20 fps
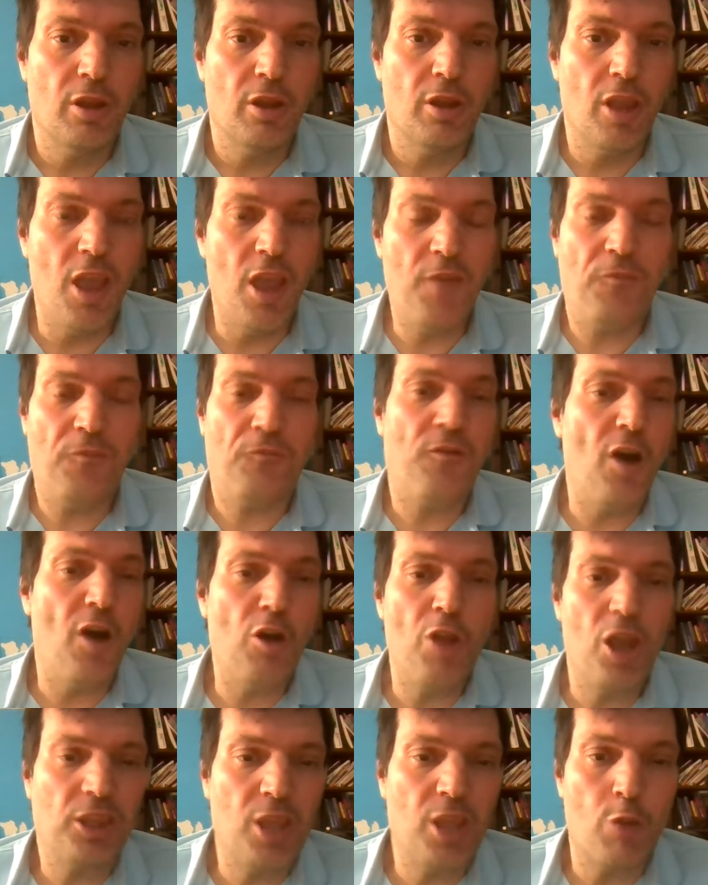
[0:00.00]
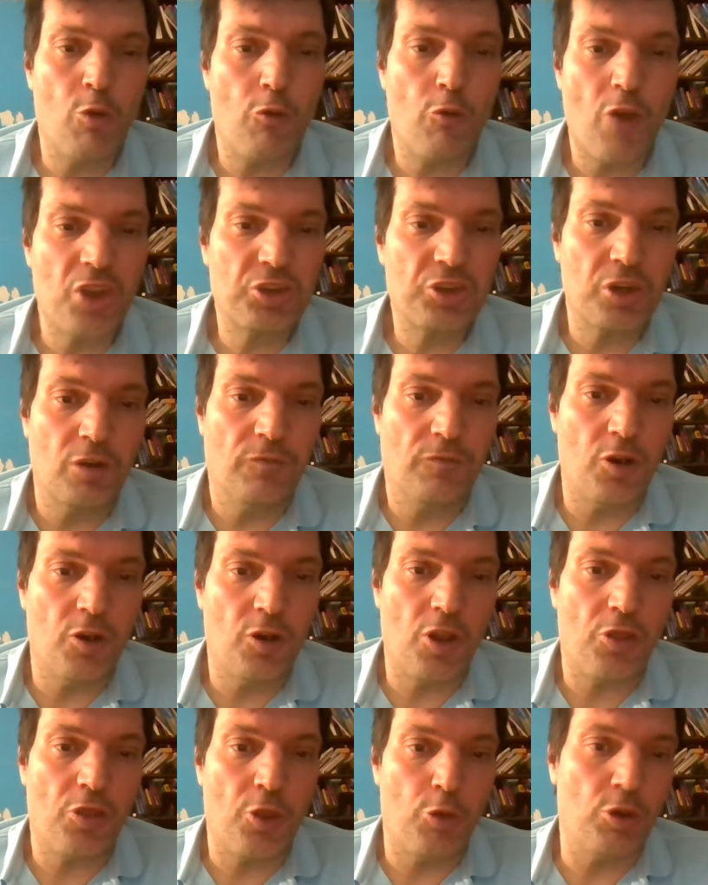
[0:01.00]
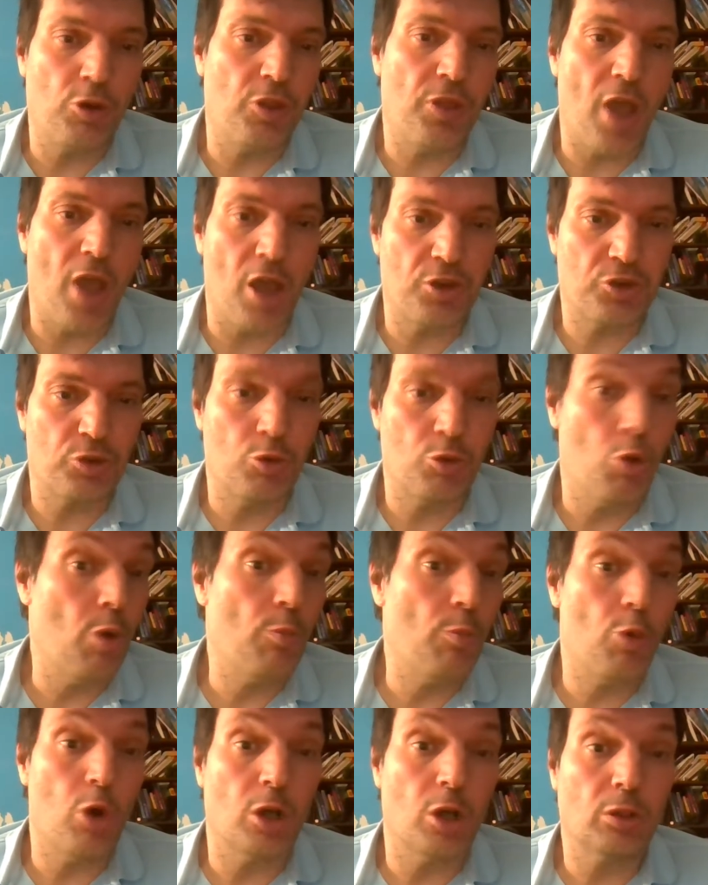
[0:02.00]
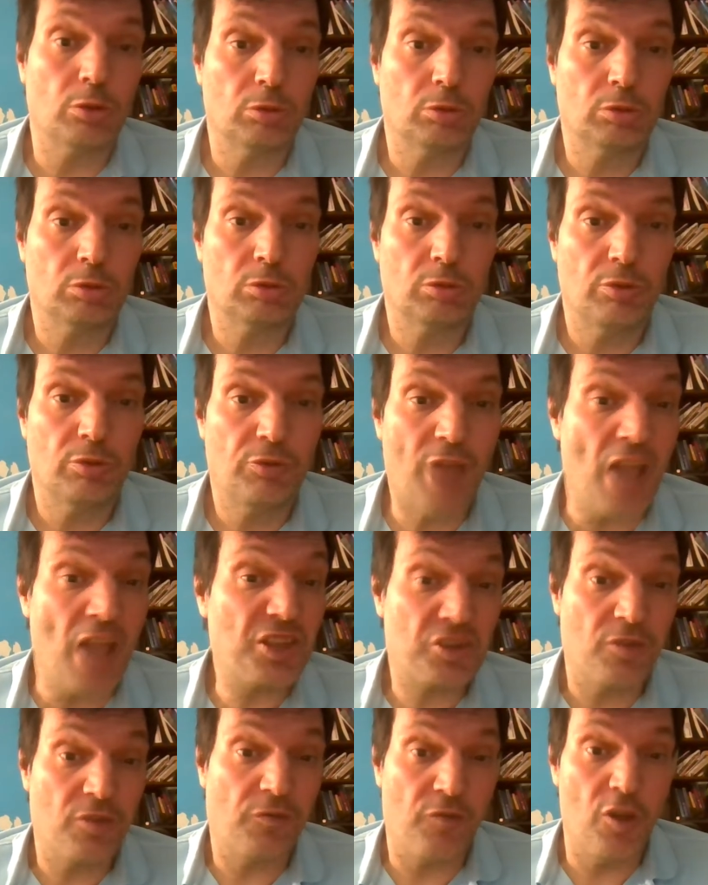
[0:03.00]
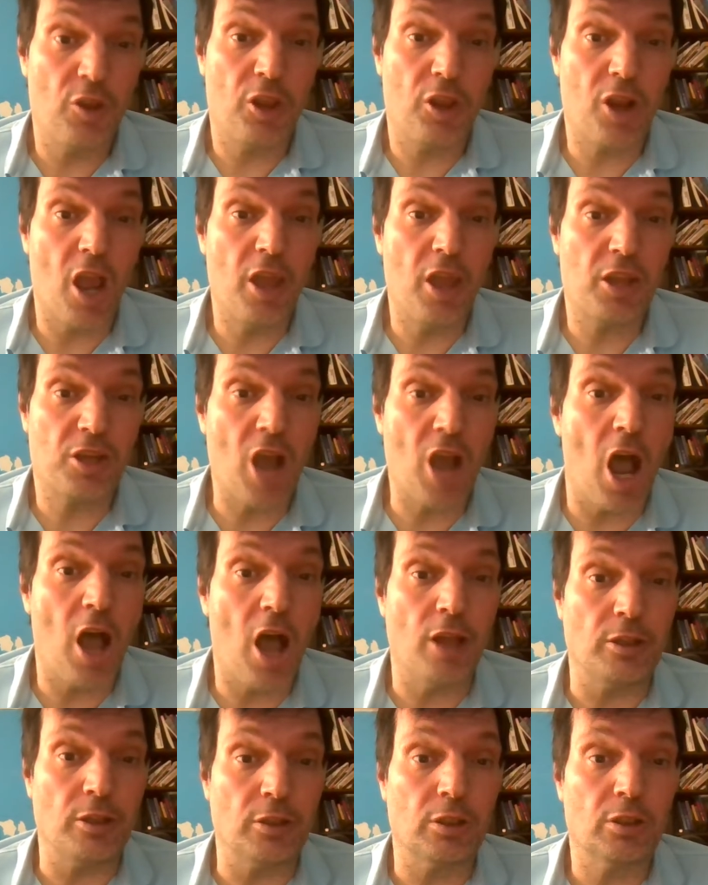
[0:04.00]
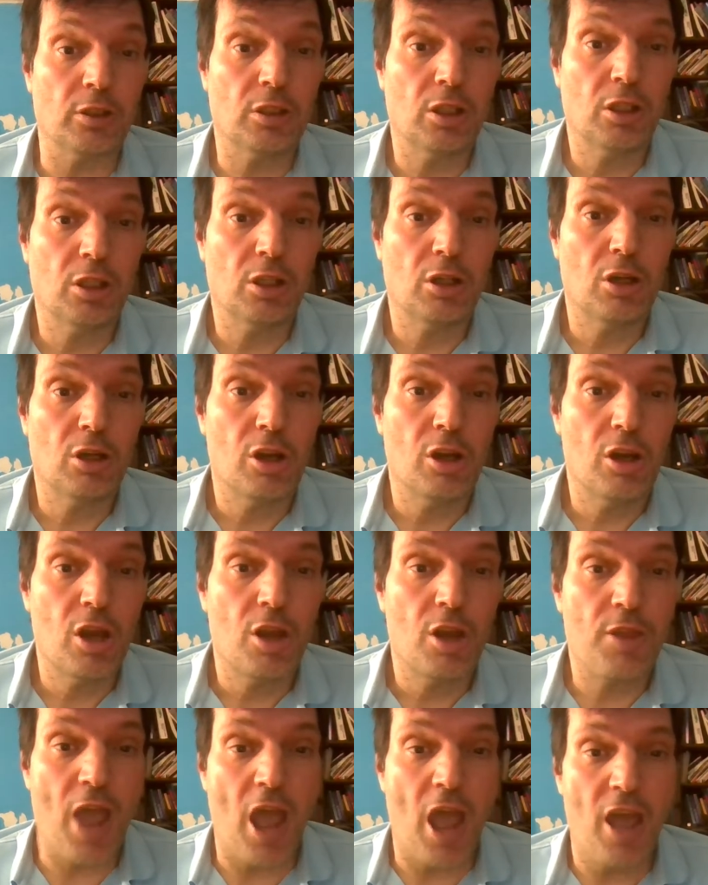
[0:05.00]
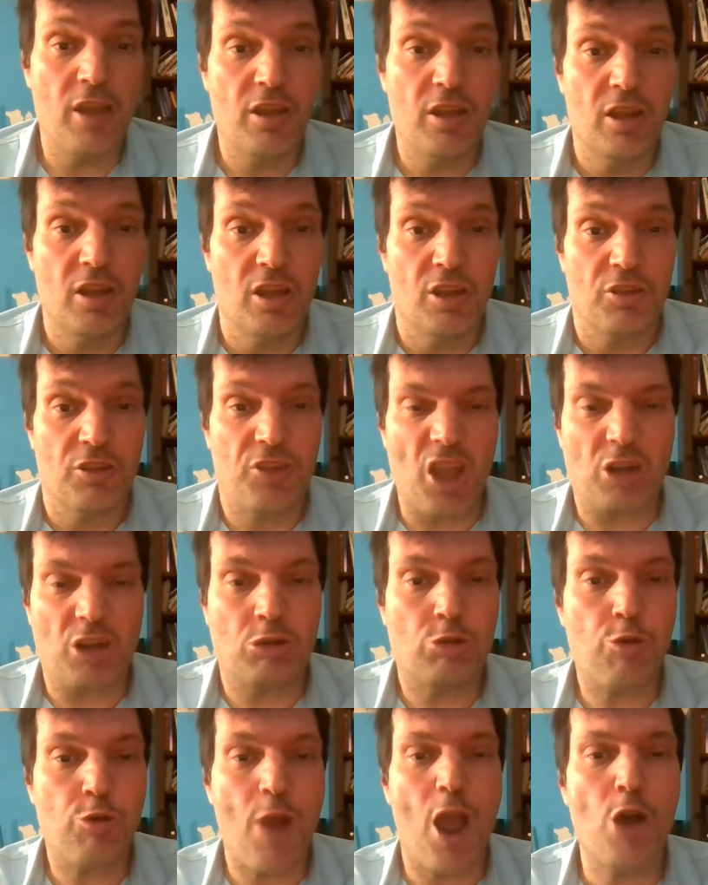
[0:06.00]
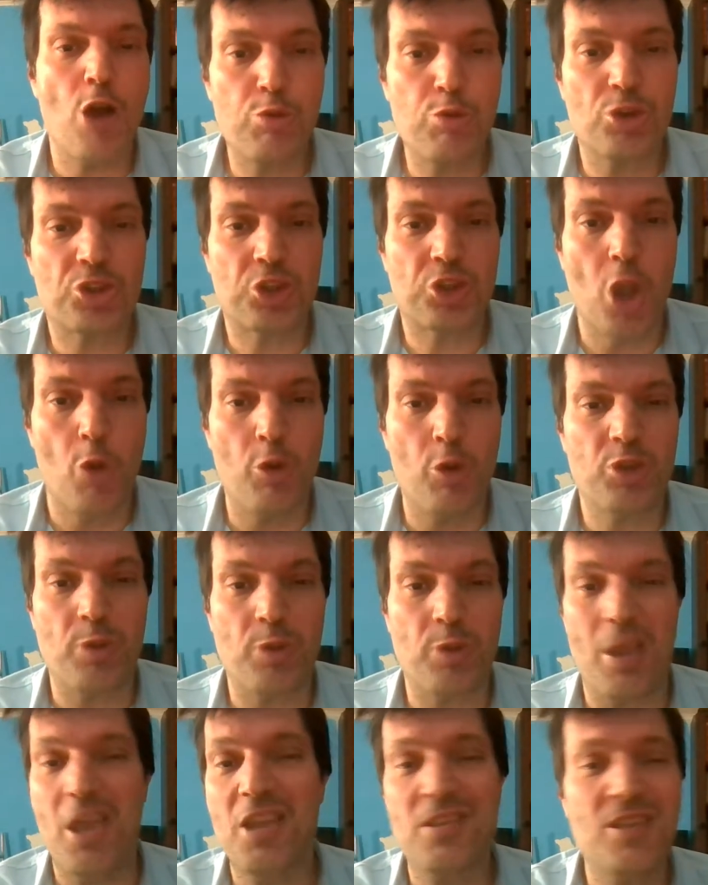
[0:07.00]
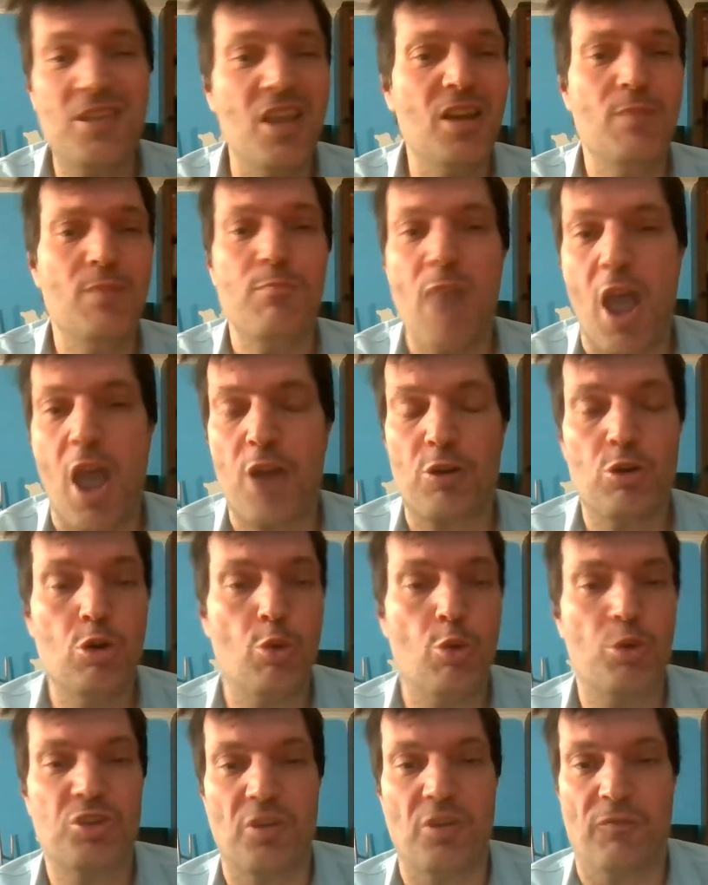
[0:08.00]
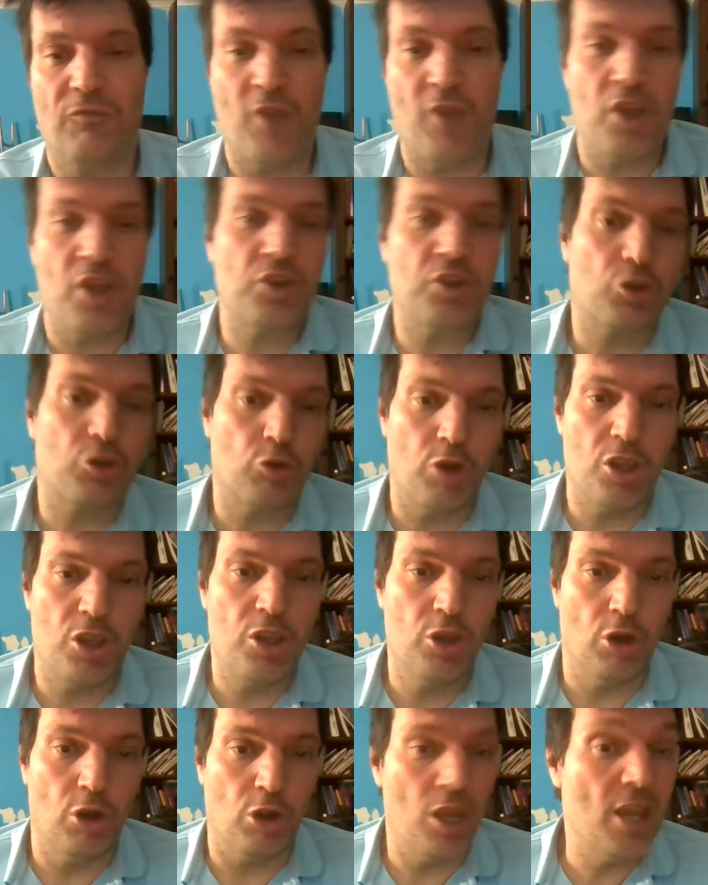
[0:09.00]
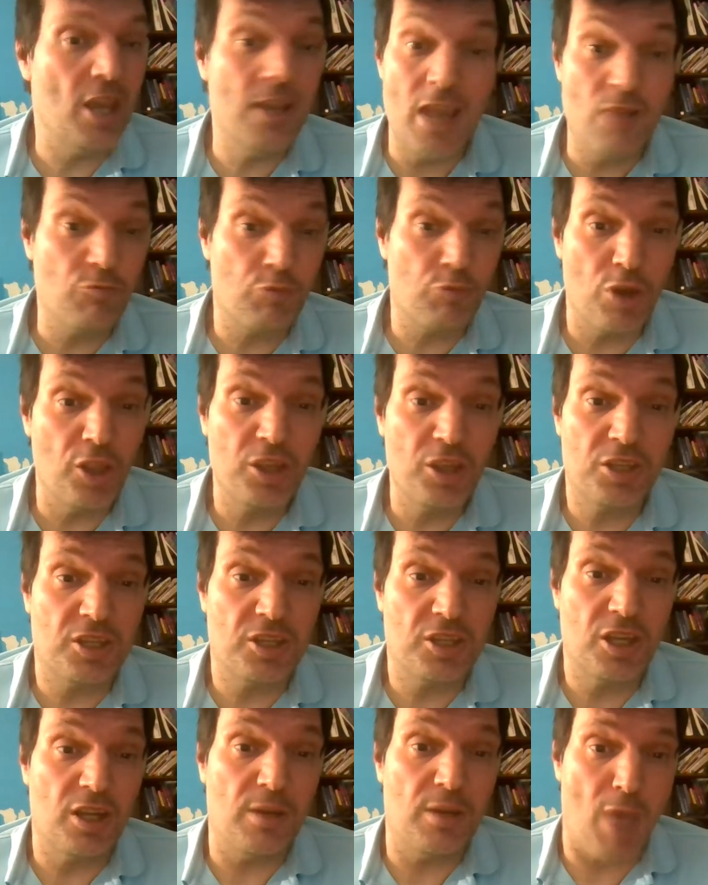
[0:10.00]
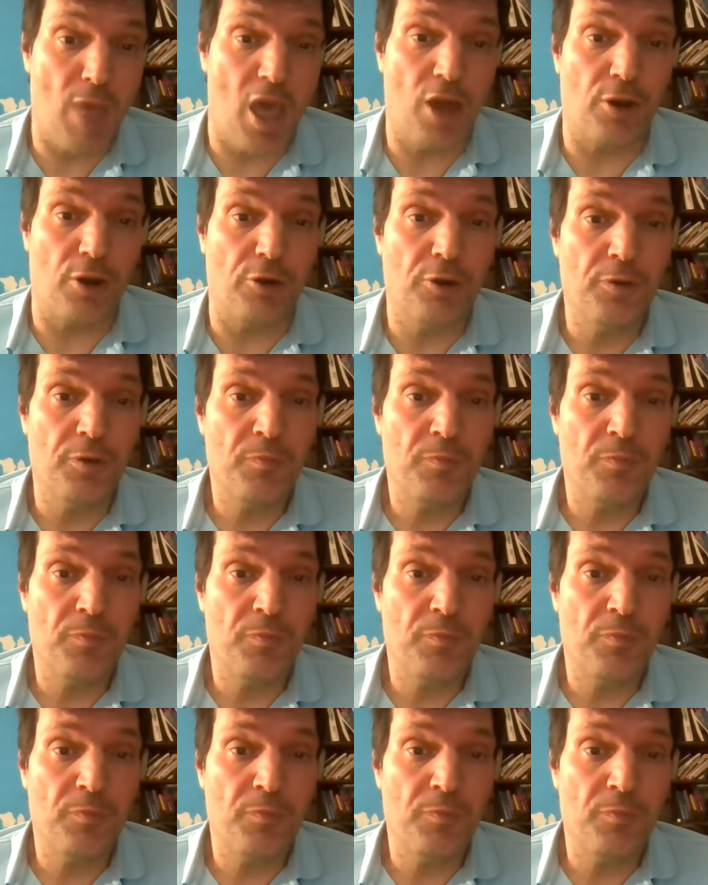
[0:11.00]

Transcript: it felt like they were wrestling in front of 30,000 or more. That's the feeling I had gotten. That the crowd was so into it. It didn't matter who was a face or a heel. It really didn't matter.